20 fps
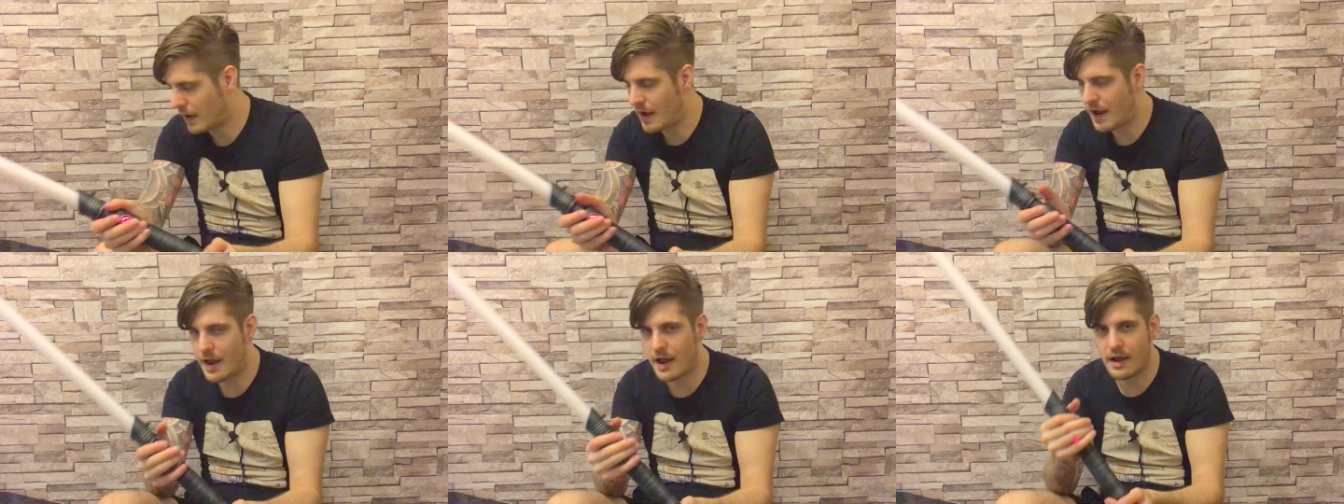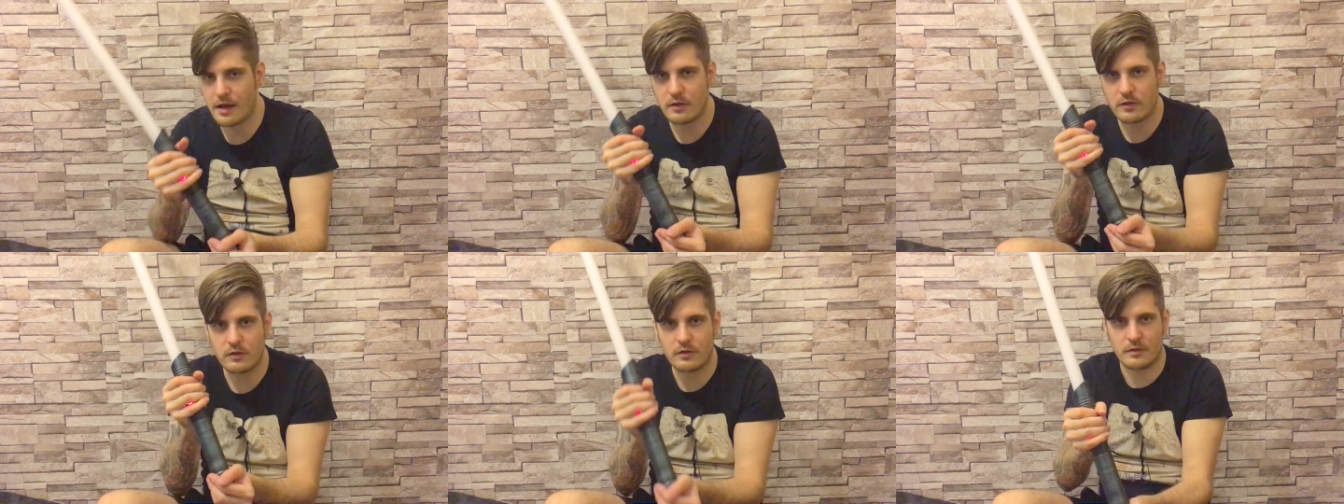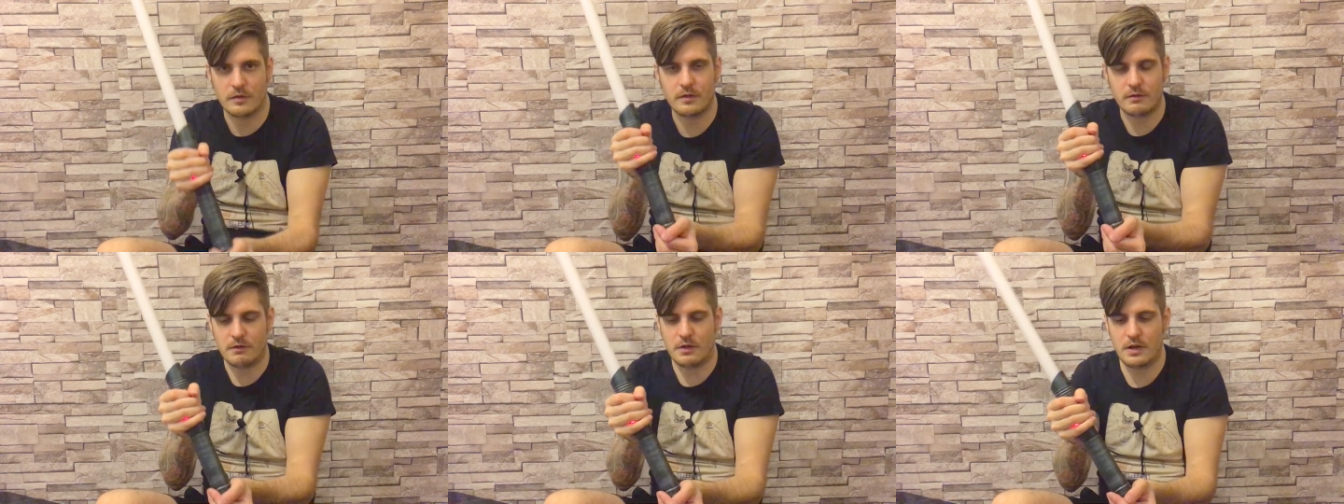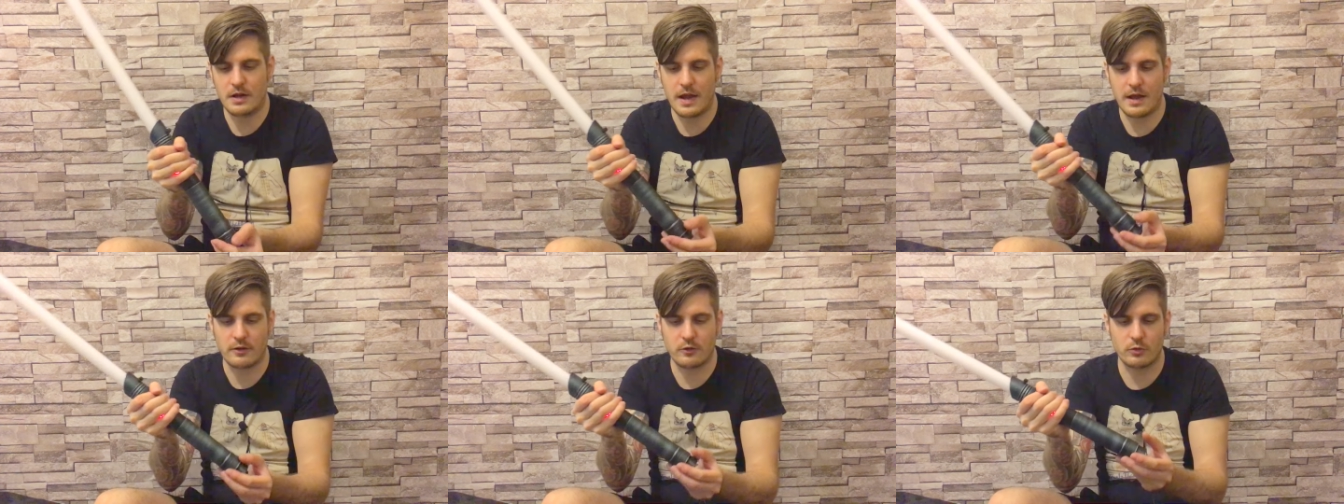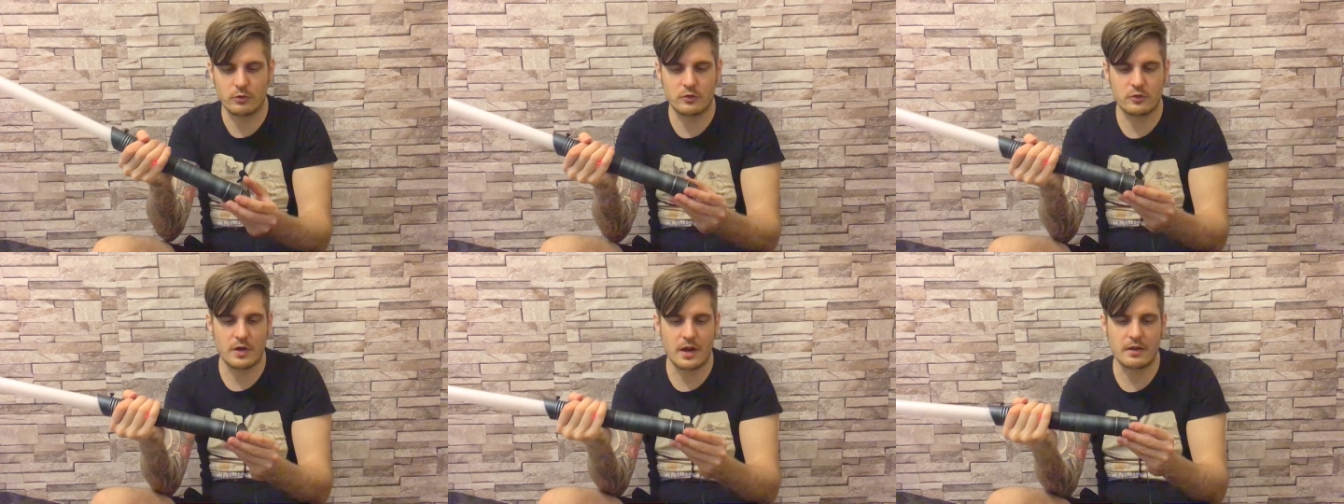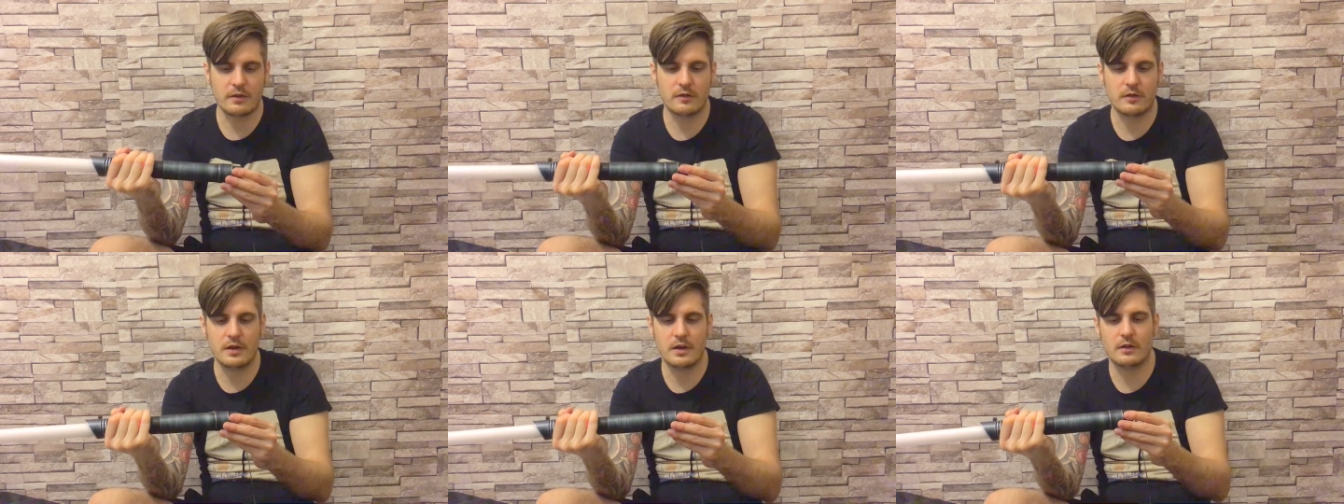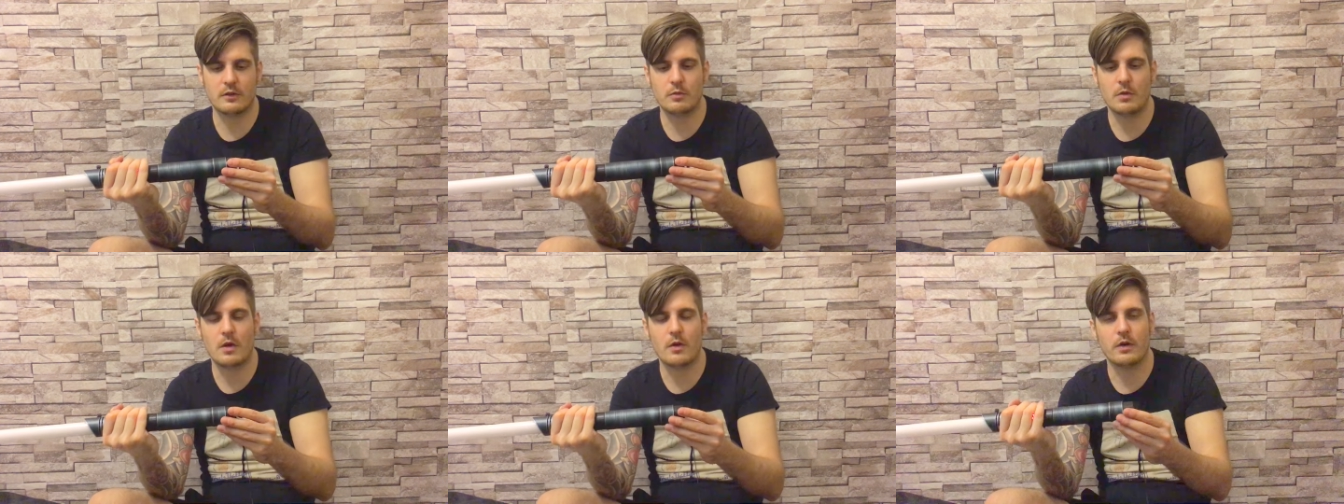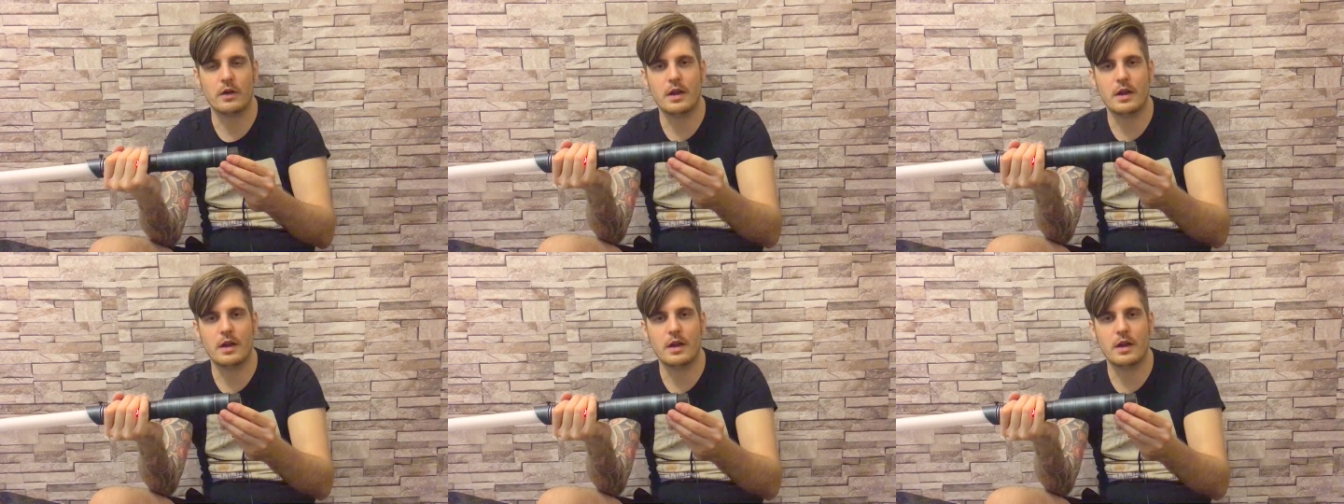has an actual chassis as well.